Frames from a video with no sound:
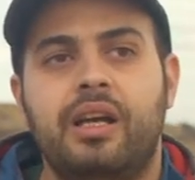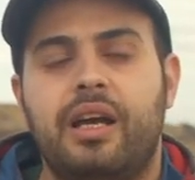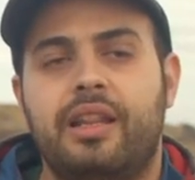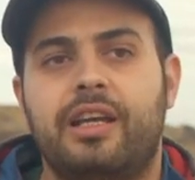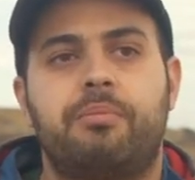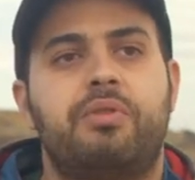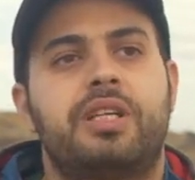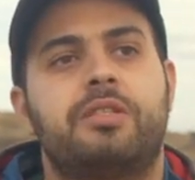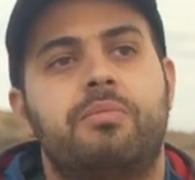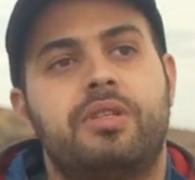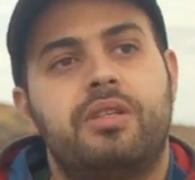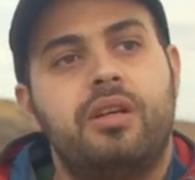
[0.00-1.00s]
and that brings
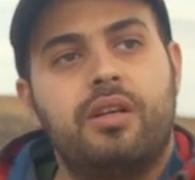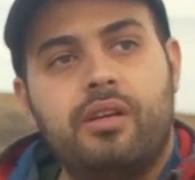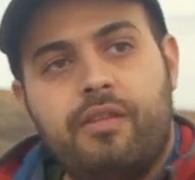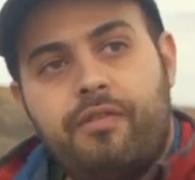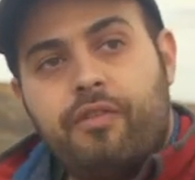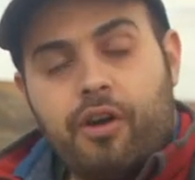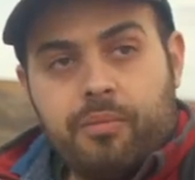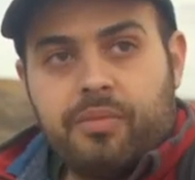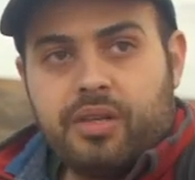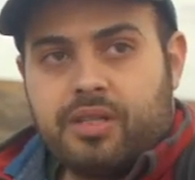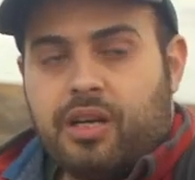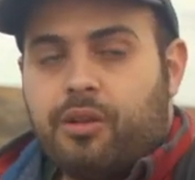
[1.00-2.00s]
material from
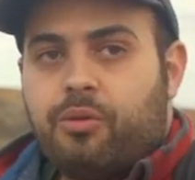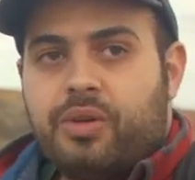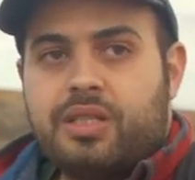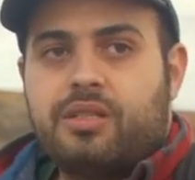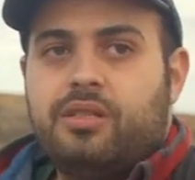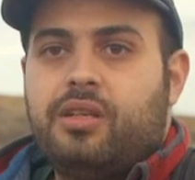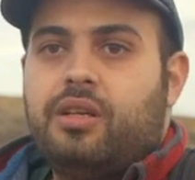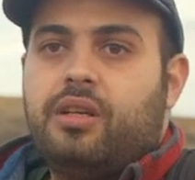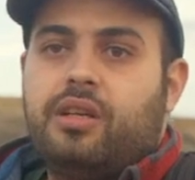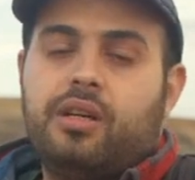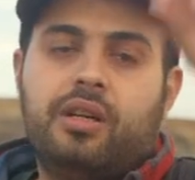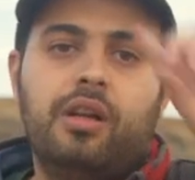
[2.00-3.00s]
the southwestern
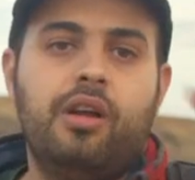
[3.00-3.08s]
area